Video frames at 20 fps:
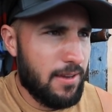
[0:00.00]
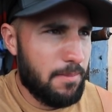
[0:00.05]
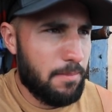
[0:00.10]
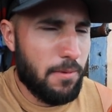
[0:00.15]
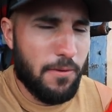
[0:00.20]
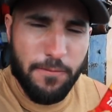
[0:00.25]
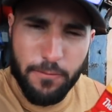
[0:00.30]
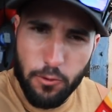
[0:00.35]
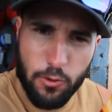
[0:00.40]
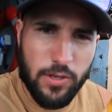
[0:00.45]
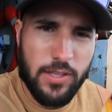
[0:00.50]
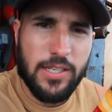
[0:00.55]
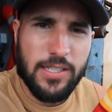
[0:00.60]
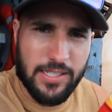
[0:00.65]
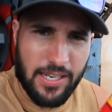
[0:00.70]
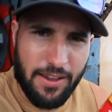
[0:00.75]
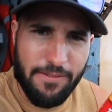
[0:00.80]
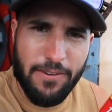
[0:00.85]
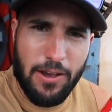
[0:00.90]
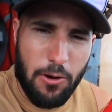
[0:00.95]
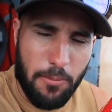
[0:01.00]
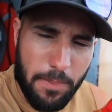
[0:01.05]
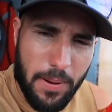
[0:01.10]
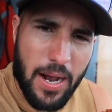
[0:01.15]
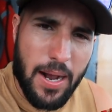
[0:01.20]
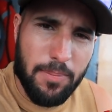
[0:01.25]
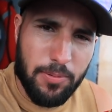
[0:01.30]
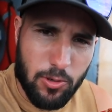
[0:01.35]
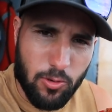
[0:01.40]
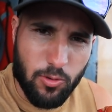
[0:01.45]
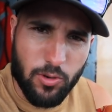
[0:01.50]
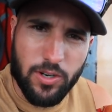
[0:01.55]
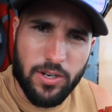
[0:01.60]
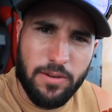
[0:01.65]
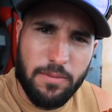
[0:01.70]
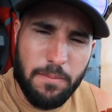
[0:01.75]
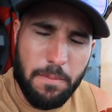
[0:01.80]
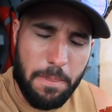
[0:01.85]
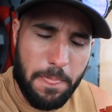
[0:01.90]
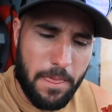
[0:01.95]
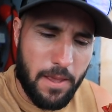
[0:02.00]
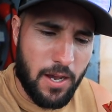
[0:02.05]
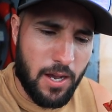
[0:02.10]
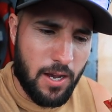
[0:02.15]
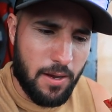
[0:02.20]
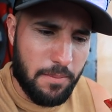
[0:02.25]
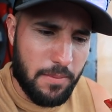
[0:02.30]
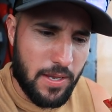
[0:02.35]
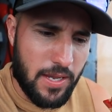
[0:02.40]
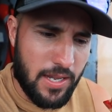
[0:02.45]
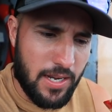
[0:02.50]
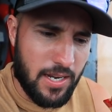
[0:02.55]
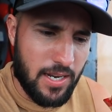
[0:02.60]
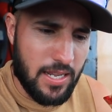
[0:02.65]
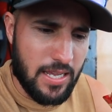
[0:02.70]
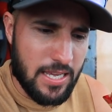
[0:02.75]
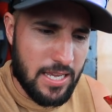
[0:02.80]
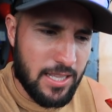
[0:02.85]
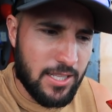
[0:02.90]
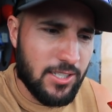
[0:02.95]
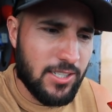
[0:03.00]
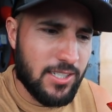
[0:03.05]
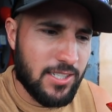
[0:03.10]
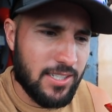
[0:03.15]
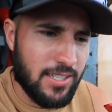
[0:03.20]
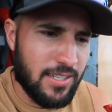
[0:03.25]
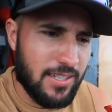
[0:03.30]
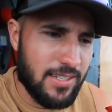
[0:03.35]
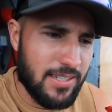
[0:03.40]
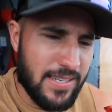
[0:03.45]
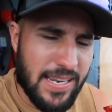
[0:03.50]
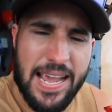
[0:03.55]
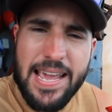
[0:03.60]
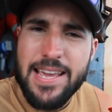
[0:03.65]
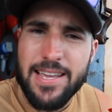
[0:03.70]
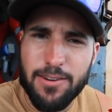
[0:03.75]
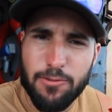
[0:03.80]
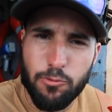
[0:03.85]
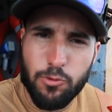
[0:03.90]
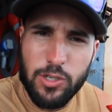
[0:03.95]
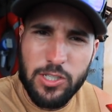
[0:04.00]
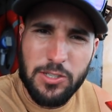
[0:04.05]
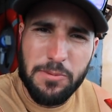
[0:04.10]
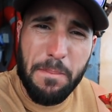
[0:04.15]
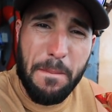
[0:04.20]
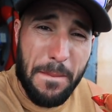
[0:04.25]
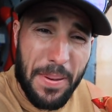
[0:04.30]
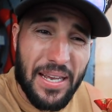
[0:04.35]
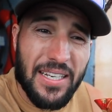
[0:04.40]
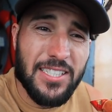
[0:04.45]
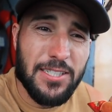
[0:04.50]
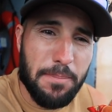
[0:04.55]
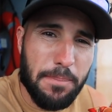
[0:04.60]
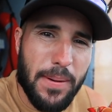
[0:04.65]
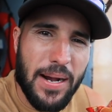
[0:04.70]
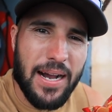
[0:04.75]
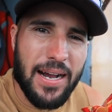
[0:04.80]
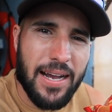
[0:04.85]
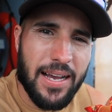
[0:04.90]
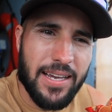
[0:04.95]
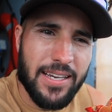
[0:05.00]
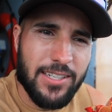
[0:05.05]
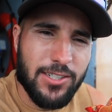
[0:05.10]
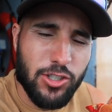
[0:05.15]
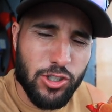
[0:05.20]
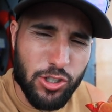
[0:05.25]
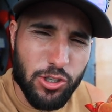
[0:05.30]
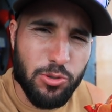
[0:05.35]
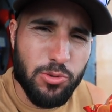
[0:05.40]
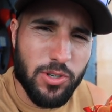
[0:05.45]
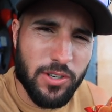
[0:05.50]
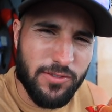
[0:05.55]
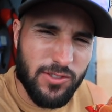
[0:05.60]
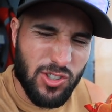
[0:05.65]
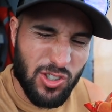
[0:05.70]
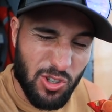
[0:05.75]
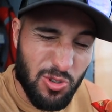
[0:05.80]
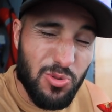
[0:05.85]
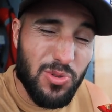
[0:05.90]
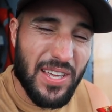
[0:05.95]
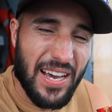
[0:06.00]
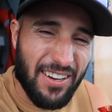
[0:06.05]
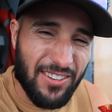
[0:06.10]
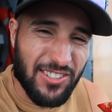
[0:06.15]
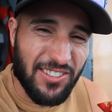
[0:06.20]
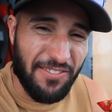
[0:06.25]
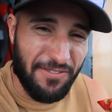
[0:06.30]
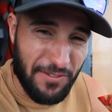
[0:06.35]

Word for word: Before this, I found popcorn, um, and its date was Best Buy June of two thousand